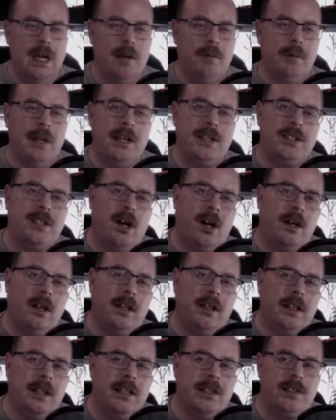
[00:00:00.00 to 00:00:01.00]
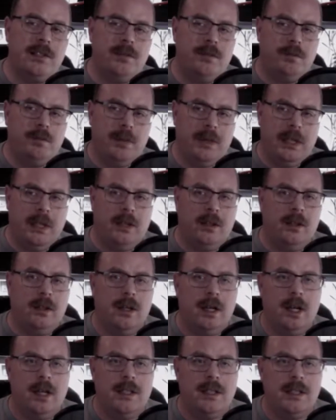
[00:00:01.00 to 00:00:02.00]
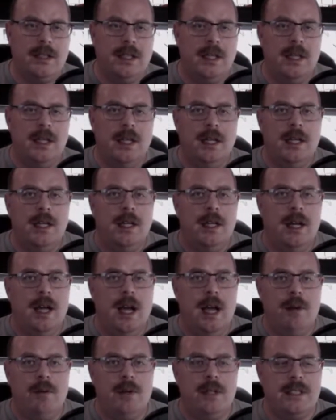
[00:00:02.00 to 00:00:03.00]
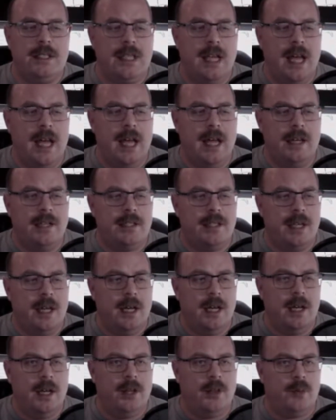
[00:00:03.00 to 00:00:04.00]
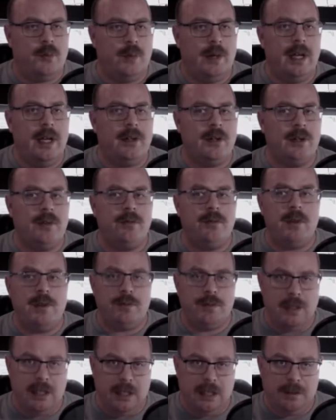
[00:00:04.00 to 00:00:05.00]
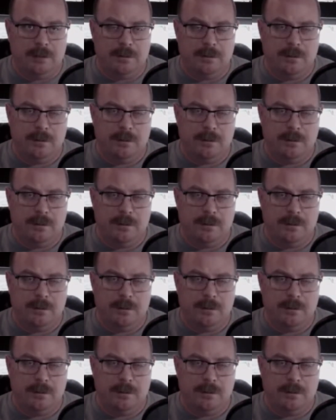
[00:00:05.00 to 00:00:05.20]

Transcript: When I started this particular hunt, I was at 315,